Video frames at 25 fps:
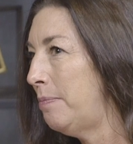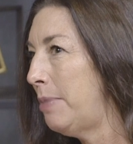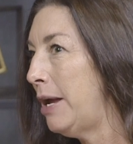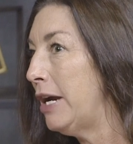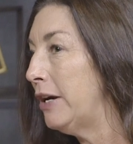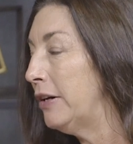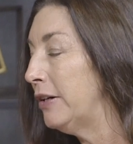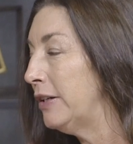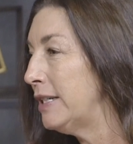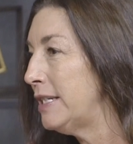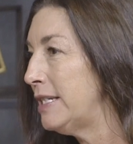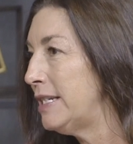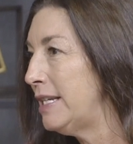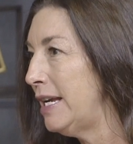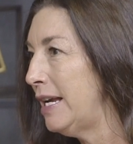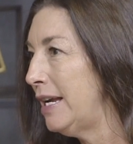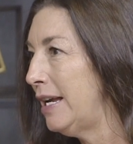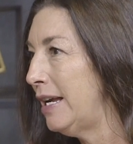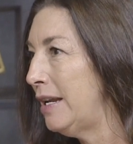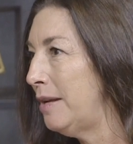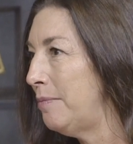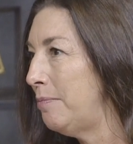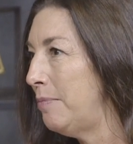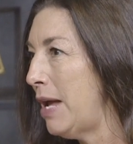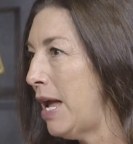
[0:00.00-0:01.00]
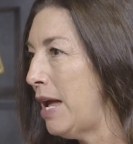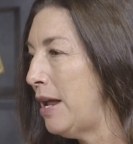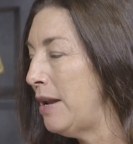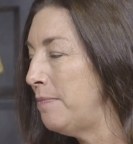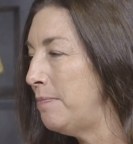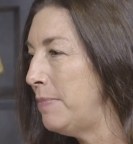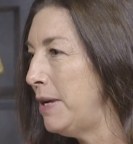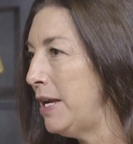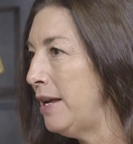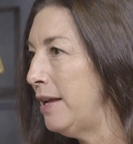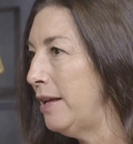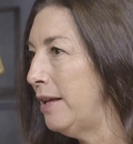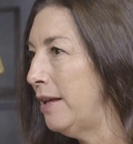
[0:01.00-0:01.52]
parenting
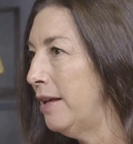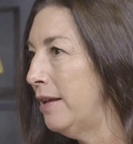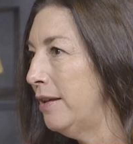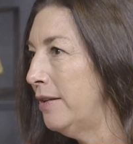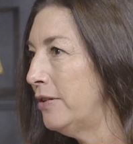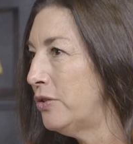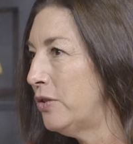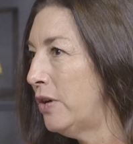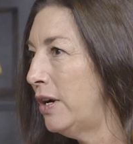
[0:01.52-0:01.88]
and